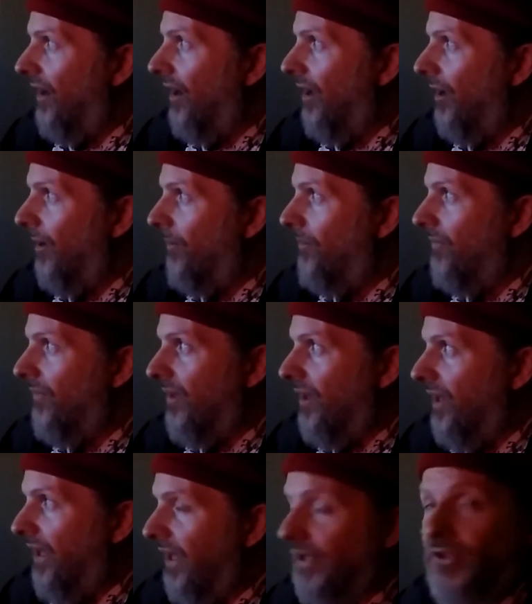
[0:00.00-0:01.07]
In
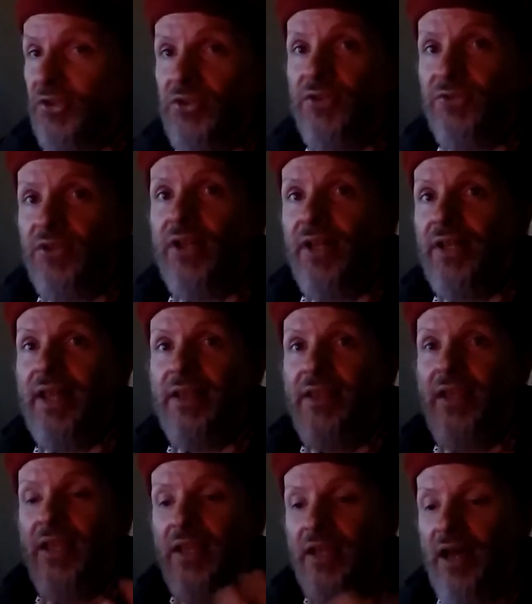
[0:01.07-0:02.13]
addition to like
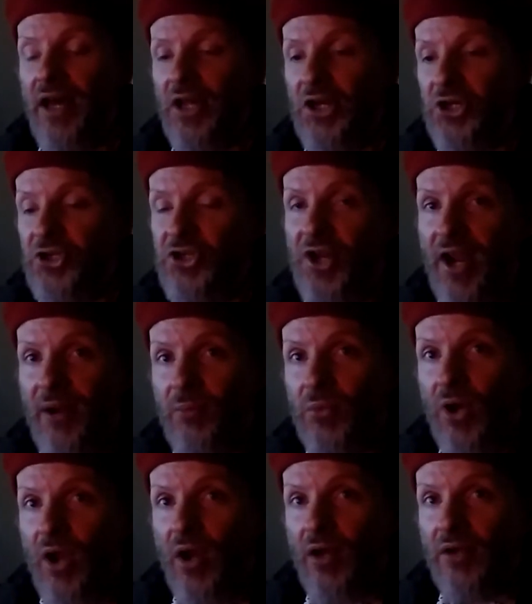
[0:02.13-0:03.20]
the jam
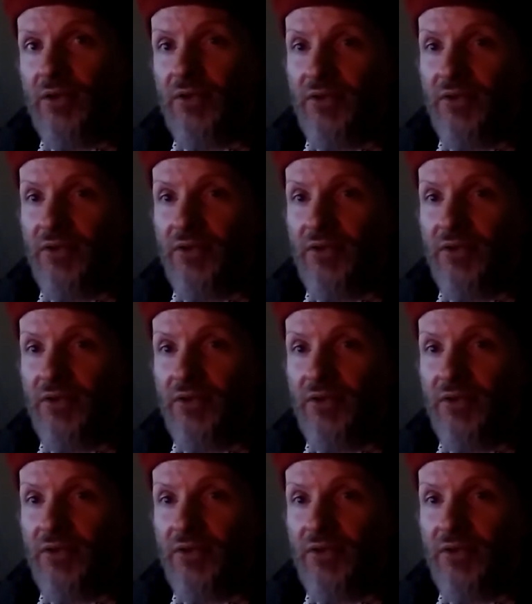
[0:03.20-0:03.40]
rock